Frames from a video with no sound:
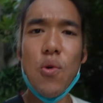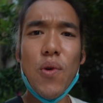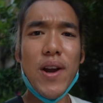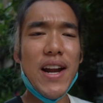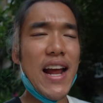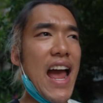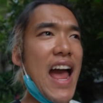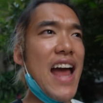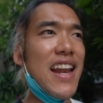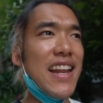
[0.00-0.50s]
when I
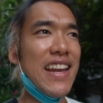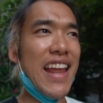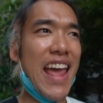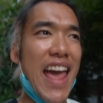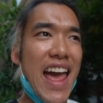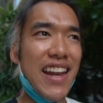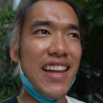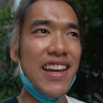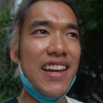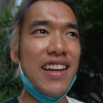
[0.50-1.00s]
had an
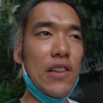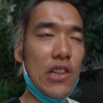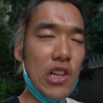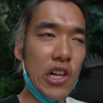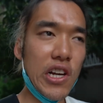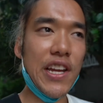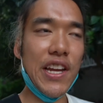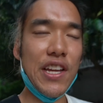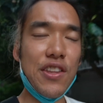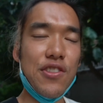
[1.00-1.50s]
edit,
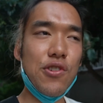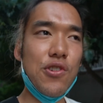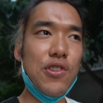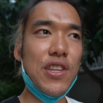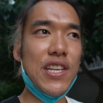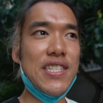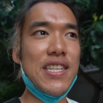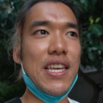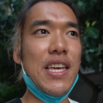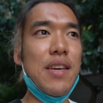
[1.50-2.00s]
looking through
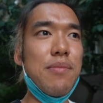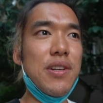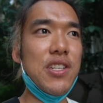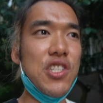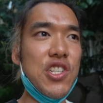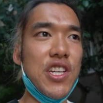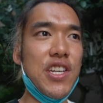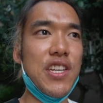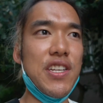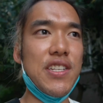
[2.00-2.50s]
these
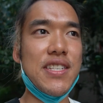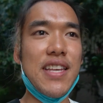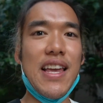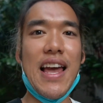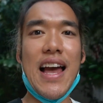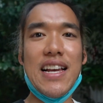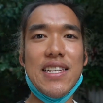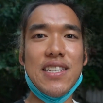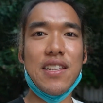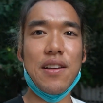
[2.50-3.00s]
images
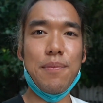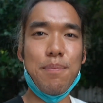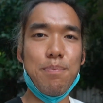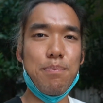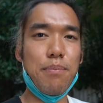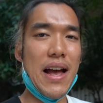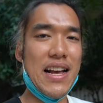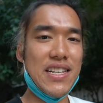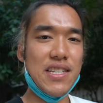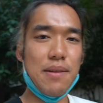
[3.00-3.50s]
as
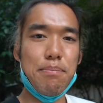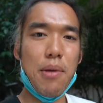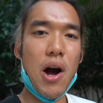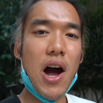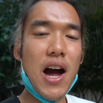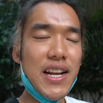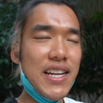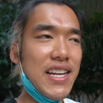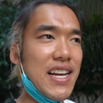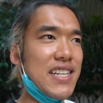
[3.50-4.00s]
a
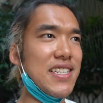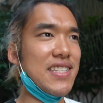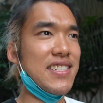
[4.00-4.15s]
body, as a